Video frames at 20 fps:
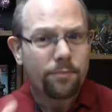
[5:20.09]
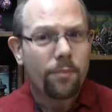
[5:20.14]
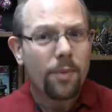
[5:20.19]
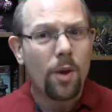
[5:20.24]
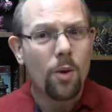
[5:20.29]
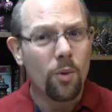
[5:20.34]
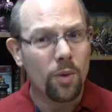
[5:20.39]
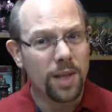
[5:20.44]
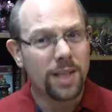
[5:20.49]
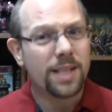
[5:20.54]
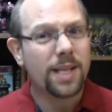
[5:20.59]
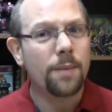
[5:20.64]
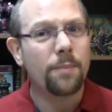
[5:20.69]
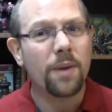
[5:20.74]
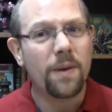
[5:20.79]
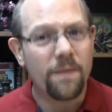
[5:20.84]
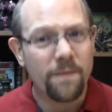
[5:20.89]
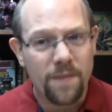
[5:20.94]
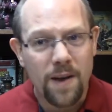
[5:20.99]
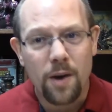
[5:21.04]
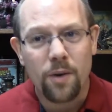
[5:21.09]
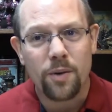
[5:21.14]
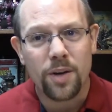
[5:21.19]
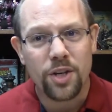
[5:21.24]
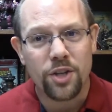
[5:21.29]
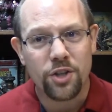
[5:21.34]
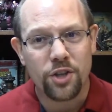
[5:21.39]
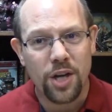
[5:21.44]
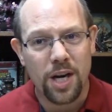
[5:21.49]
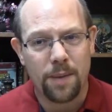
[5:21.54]
Well, this can be very
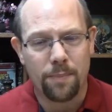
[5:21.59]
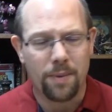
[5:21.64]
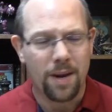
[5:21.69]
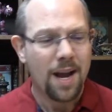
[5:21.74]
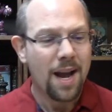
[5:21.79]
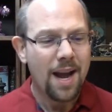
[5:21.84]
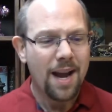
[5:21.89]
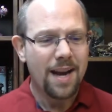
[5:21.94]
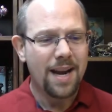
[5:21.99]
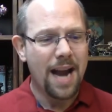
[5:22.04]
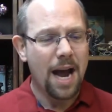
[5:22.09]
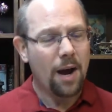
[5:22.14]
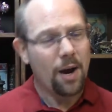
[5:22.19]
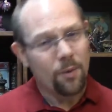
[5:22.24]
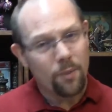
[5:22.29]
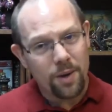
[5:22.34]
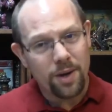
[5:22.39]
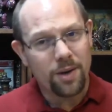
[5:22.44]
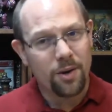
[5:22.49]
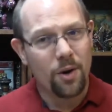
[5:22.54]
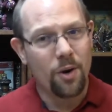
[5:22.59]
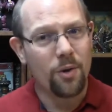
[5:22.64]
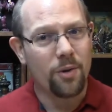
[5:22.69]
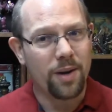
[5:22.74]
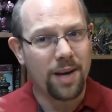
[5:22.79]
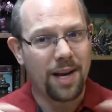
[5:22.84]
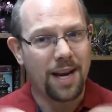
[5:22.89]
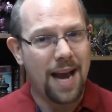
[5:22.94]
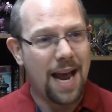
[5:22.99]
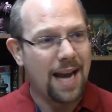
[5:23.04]
cheap. Now, I wouldn't go in
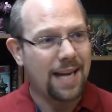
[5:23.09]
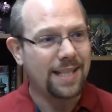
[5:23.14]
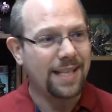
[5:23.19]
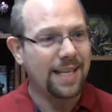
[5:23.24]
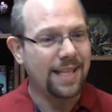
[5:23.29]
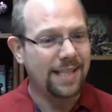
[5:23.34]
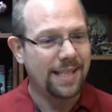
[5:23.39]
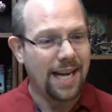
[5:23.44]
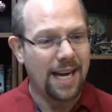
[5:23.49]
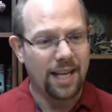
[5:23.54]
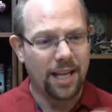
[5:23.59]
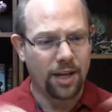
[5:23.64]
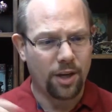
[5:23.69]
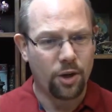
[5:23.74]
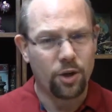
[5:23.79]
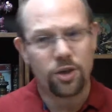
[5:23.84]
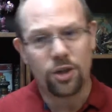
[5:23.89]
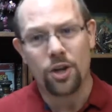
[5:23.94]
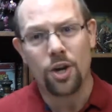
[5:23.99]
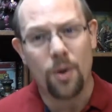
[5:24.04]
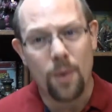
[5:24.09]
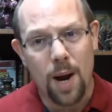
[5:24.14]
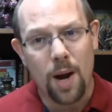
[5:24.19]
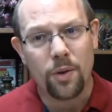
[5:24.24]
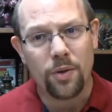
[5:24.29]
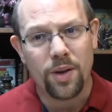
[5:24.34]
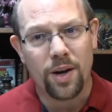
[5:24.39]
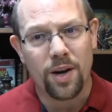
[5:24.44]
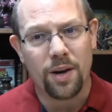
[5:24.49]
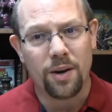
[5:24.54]
and actually say like you should go
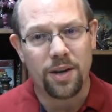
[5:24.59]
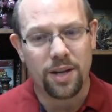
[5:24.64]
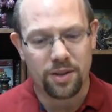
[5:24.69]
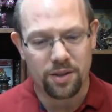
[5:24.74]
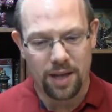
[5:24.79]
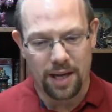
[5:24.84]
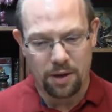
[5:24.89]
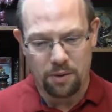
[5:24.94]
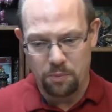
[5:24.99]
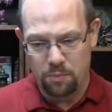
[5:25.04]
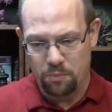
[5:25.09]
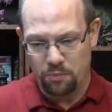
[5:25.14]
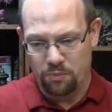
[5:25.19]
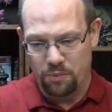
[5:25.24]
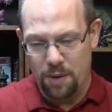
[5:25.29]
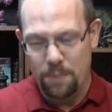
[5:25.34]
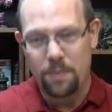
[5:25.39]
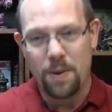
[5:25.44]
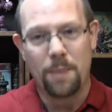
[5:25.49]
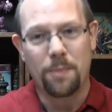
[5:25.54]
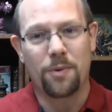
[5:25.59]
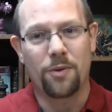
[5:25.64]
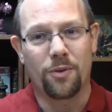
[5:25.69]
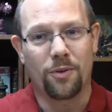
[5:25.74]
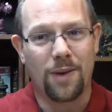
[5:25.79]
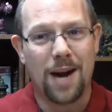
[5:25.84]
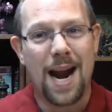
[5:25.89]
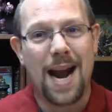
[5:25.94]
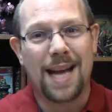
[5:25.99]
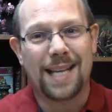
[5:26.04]
out there and just like rip up
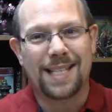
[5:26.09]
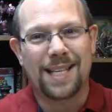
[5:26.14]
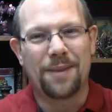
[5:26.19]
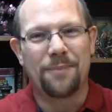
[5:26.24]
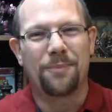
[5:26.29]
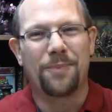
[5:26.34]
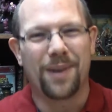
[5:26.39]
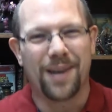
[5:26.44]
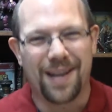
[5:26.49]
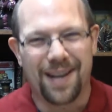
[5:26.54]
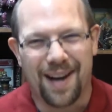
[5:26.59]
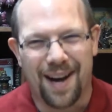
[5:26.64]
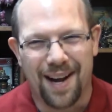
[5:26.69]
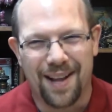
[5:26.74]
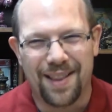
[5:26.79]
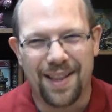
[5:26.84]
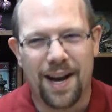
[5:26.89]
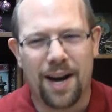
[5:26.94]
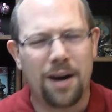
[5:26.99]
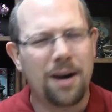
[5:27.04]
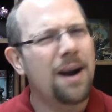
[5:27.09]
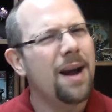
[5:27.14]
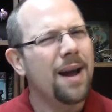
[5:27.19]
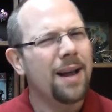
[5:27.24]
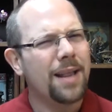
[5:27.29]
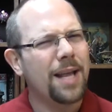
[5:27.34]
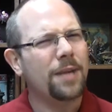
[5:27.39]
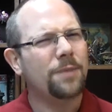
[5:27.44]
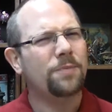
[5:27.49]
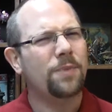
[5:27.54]
grass and put it on there.
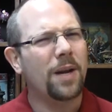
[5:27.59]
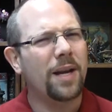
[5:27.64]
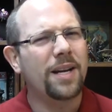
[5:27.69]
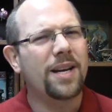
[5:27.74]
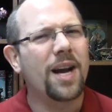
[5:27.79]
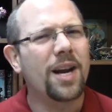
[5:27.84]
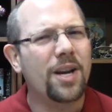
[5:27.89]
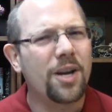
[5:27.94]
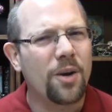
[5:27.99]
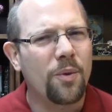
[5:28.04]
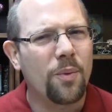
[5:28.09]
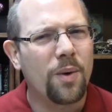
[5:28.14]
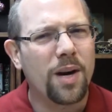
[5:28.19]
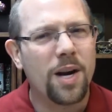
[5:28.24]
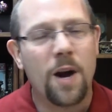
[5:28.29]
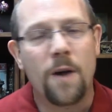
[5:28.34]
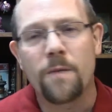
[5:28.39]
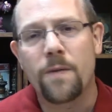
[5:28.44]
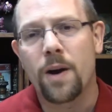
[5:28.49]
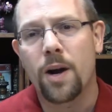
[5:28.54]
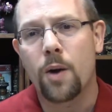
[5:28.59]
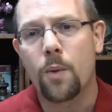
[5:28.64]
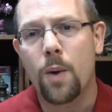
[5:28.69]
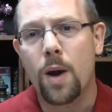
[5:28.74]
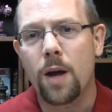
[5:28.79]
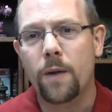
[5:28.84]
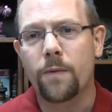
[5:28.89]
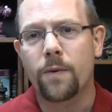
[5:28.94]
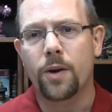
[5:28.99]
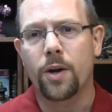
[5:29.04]
That's probably not going to work out very
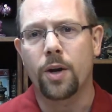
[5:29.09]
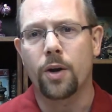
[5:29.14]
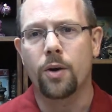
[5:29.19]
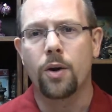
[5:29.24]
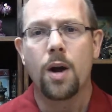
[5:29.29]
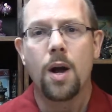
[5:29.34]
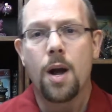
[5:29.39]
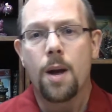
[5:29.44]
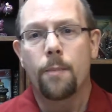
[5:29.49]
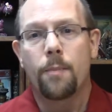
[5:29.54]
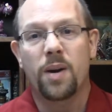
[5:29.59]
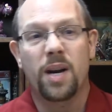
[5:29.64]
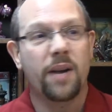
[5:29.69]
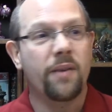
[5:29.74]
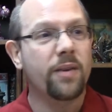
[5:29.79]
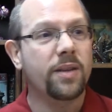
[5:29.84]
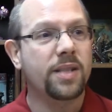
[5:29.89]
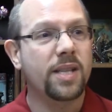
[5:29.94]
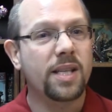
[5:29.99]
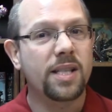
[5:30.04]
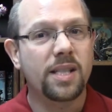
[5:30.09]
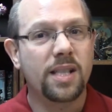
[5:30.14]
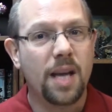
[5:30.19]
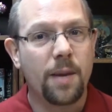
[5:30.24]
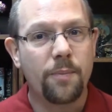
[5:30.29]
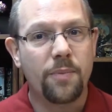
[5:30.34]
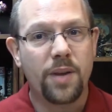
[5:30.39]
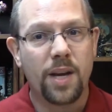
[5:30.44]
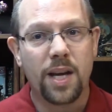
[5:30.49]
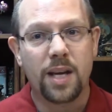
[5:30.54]
well for you. But even just
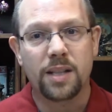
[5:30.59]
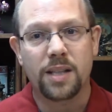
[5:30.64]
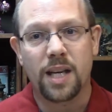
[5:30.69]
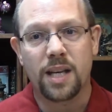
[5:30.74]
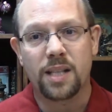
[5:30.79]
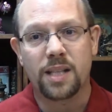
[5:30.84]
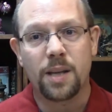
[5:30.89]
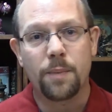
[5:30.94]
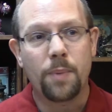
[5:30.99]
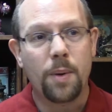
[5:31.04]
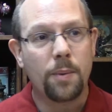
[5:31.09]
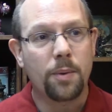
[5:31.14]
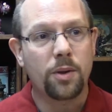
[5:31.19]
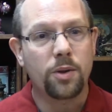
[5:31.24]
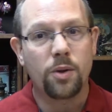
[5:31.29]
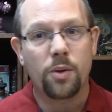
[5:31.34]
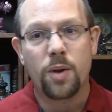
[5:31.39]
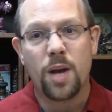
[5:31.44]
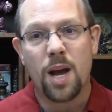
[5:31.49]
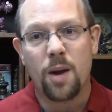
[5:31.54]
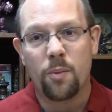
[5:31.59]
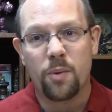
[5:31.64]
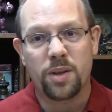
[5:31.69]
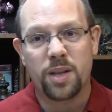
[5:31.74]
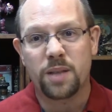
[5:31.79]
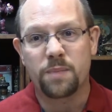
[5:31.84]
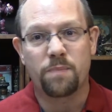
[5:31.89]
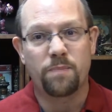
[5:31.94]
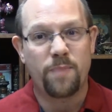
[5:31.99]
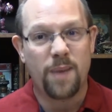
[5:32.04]
some things, like some people do that with
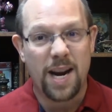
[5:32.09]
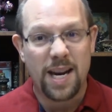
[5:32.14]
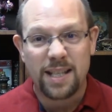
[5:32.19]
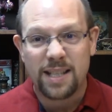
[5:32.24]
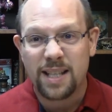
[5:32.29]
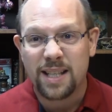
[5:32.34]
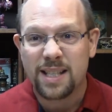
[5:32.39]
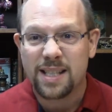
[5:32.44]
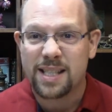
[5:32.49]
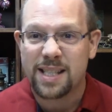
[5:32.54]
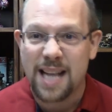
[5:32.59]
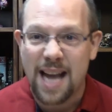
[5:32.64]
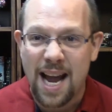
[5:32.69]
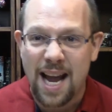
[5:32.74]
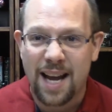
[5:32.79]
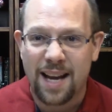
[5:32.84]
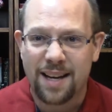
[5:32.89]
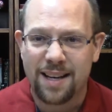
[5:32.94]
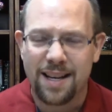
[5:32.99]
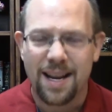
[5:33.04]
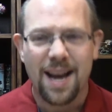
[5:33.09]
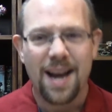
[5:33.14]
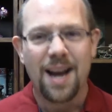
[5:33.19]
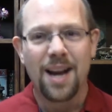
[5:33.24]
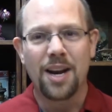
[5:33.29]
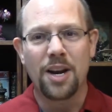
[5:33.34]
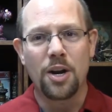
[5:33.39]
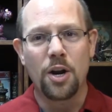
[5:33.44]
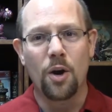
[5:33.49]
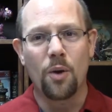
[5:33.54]
just basic sand.
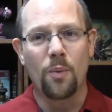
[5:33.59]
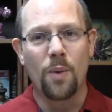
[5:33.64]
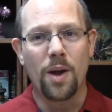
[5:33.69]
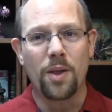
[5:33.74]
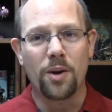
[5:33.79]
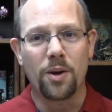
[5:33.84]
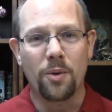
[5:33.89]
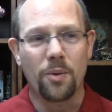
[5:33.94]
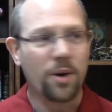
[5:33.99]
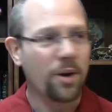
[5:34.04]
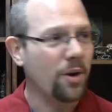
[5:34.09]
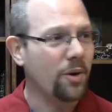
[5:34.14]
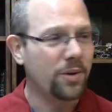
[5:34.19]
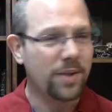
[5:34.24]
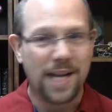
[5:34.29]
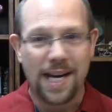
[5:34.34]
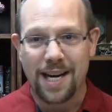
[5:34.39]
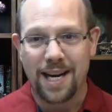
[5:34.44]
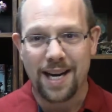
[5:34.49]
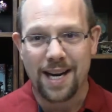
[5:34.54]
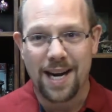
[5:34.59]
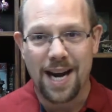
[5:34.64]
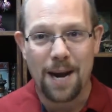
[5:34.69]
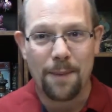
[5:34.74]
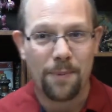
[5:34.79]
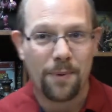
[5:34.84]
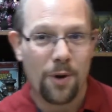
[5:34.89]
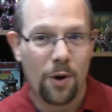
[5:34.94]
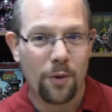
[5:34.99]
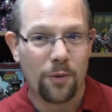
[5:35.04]
Whether you want to go take a
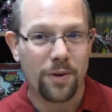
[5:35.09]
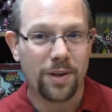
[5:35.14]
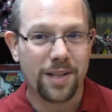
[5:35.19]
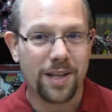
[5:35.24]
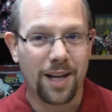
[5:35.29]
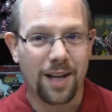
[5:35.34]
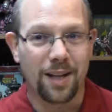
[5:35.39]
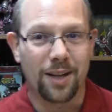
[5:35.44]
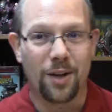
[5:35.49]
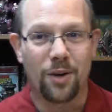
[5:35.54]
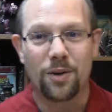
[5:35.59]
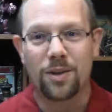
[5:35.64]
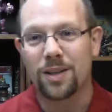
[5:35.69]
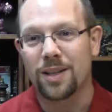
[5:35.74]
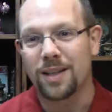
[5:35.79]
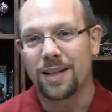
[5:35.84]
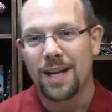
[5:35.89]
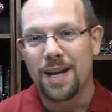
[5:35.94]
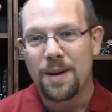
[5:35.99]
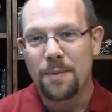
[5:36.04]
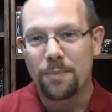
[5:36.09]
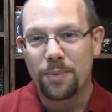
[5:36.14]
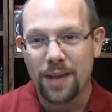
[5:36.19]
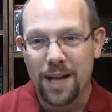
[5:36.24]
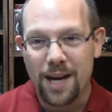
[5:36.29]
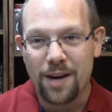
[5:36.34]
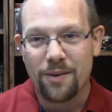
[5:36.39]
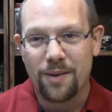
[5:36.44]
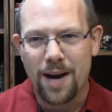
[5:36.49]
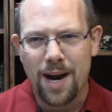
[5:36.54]
cup over to a local
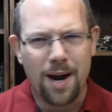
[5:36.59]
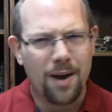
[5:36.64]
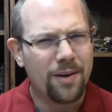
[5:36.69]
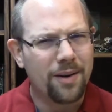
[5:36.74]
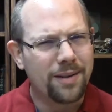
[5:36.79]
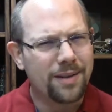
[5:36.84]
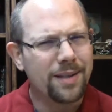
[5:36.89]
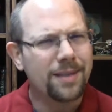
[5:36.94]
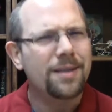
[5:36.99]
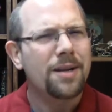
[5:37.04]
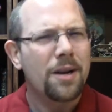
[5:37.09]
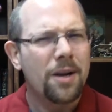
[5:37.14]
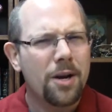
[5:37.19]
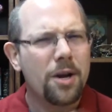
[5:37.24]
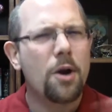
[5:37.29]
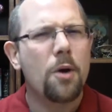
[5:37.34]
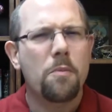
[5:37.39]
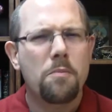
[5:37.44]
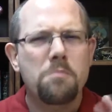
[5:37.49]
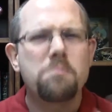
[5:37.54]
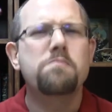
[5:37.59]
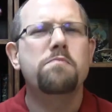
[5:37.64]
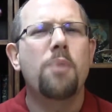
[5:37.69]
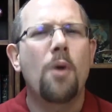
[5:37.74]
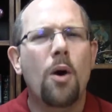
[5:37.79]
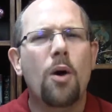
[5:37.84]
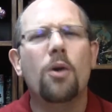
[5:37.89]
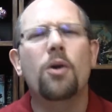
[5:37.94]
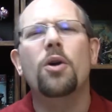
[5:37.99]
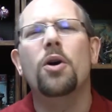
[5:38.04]
playground and just,
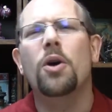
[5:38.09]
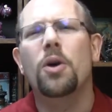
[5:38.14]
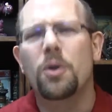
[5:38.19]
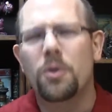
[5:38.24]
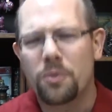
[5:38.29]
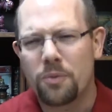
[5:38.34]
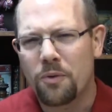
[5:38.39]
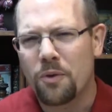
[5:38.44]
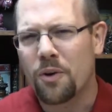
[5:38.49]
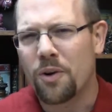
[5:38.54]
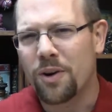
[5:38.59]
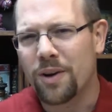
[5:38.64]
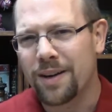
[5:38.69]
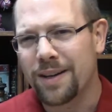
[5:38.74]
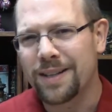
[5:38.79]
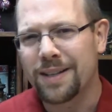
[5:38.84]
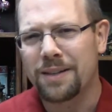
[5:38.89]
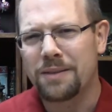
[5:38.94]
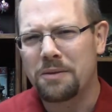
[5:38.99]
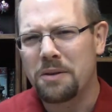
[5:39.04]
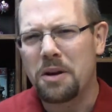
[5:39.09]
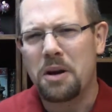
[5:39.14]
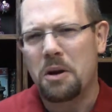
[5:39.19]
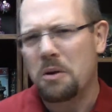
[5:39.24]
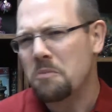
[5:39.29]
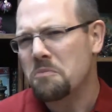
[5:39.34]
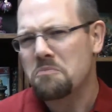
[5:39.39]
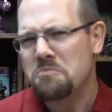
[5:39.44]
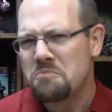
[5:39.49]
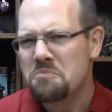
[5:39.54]
borrow for,
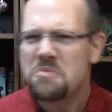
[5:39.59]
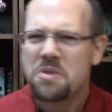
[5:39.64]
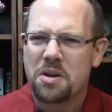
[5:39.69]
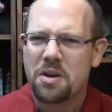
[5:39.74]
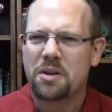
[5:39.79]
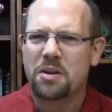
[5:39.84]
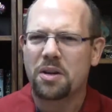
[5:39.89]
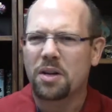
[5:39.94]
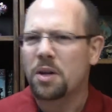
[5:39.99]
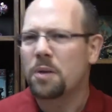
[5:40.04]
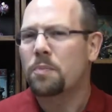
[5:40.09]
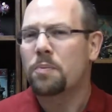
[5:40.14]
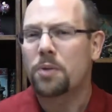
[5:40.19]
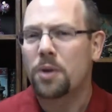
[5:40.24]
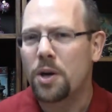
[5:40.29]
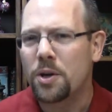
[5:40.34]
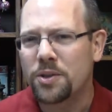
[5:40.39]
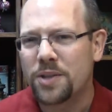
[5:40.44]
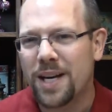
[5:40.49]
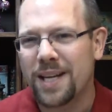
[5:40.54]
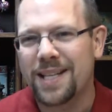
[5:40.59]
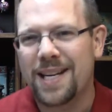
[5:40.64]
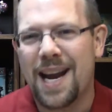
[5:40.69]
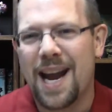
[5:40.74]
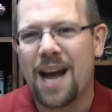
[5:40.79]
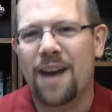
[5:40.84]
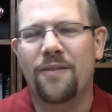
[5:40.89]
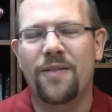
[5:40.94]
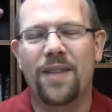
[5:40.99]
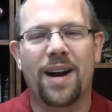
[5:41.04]
your little project you
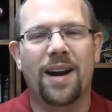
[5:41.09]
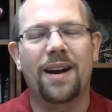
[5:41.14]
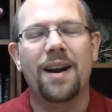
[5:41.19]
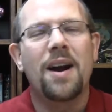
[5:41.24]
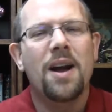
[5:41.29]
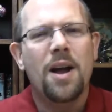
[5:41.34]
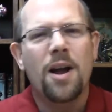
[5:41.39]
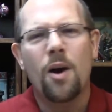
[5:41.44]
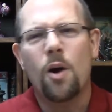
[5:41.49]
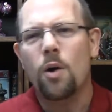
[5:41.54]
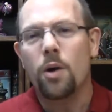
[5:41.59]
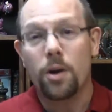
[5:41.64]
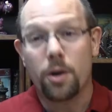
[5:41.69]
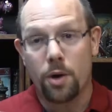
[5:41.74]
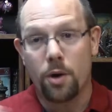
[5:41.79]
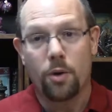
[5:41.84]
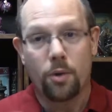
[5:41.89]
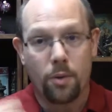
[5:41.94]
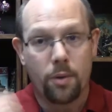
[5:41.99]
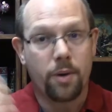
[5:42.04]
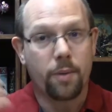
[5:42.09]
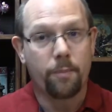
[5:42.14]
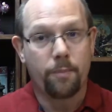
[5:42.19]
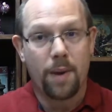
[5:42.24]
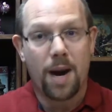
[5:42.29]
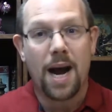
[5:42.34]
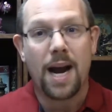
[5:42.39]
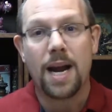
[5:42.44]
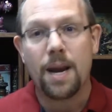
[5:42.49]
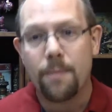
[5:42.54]
have there, or you want to
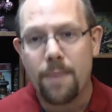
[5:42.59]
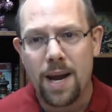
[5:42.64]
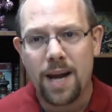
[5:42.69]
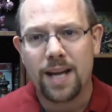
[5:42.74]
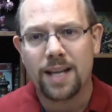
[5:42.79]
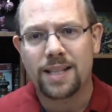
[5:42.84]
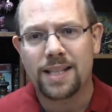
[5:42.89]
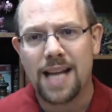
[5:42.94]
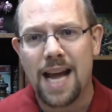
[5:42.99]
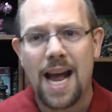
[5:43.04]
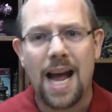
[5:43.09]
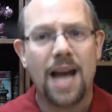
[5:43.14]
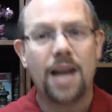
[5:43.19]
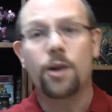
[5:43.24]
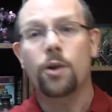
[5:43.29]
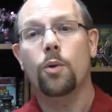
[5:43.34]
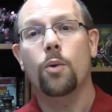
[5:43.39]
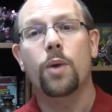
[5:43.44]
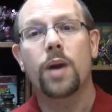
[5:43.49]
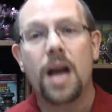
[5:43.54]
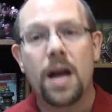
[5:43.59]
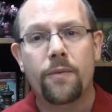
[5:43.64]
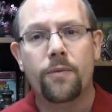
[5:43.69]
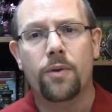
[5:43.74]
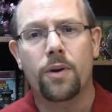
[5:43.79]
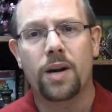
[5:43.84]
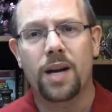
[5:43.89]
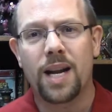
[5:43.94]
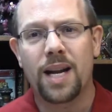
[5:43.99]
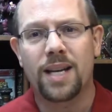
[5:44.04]
buy a bag of sand or
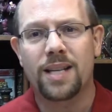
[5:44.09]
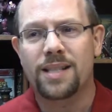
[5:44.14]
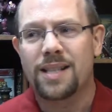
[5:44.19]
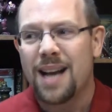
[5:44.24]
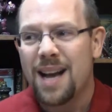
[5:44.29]
whatever it is,